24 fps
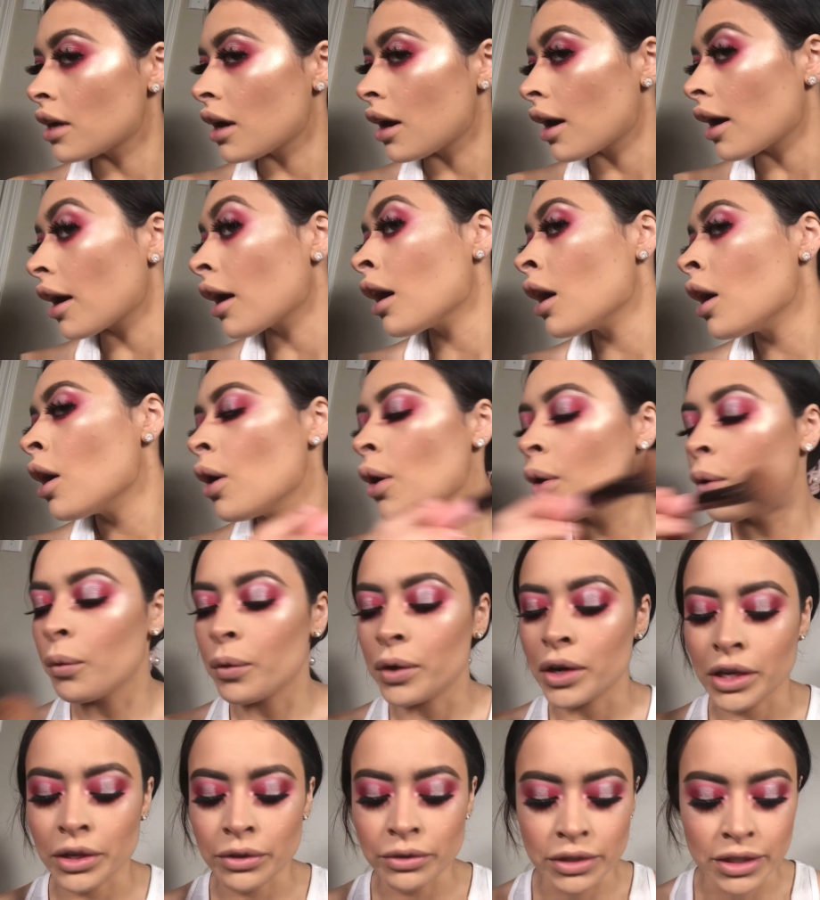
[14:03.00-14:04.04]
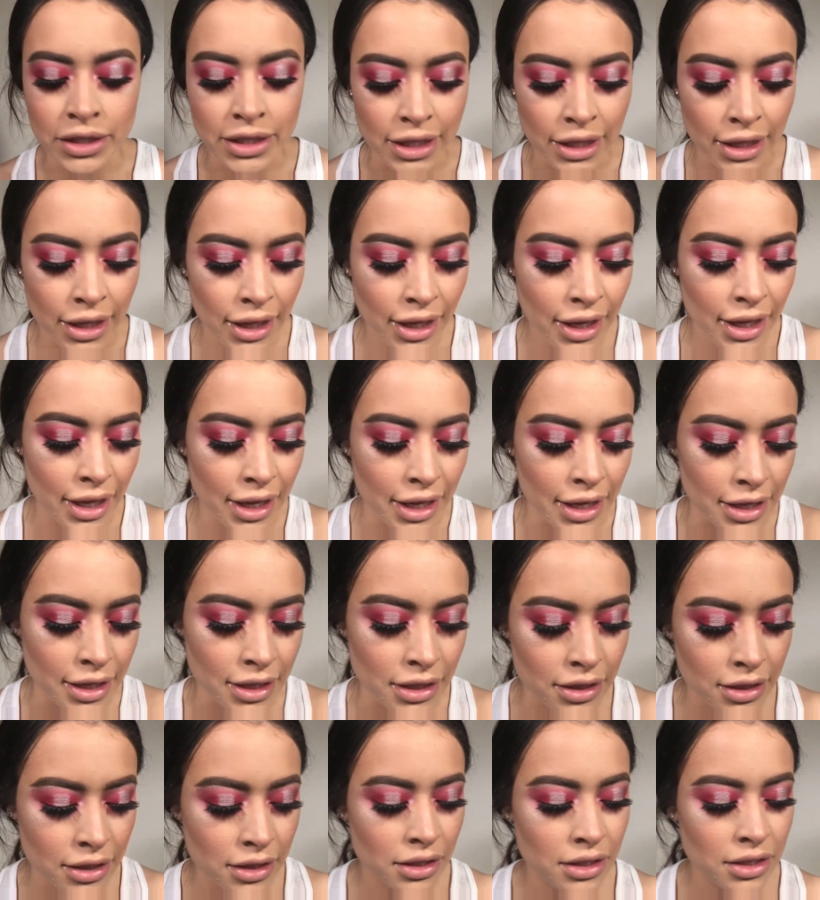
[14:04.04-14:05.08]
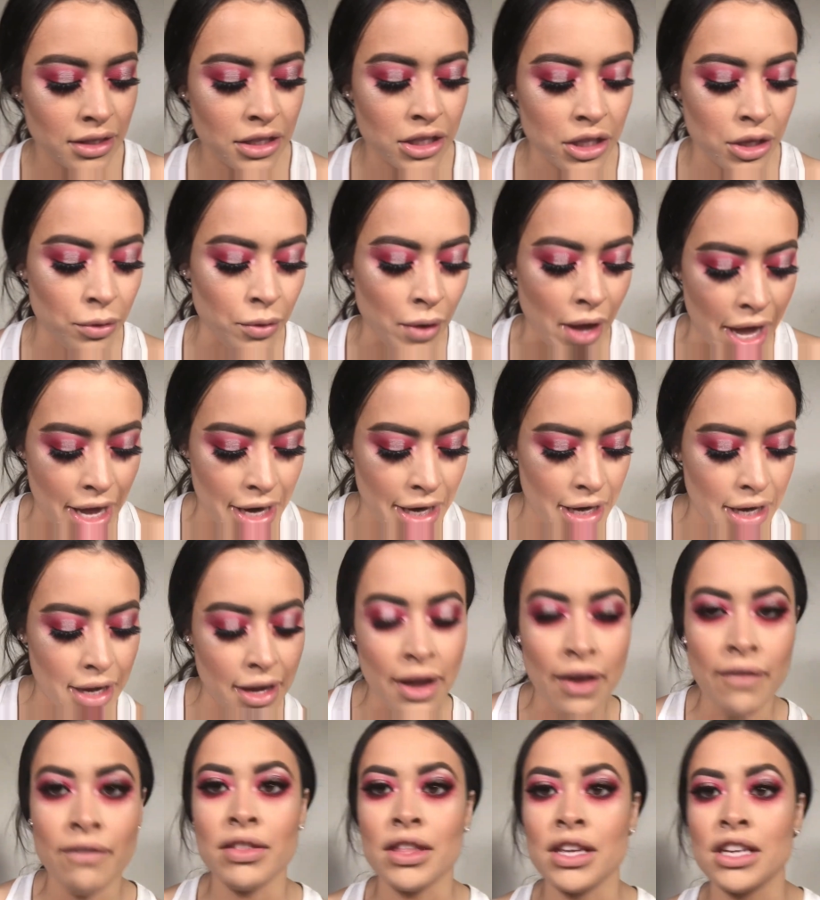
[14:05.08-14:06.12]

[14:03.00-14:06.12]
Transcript: are when you dig into any of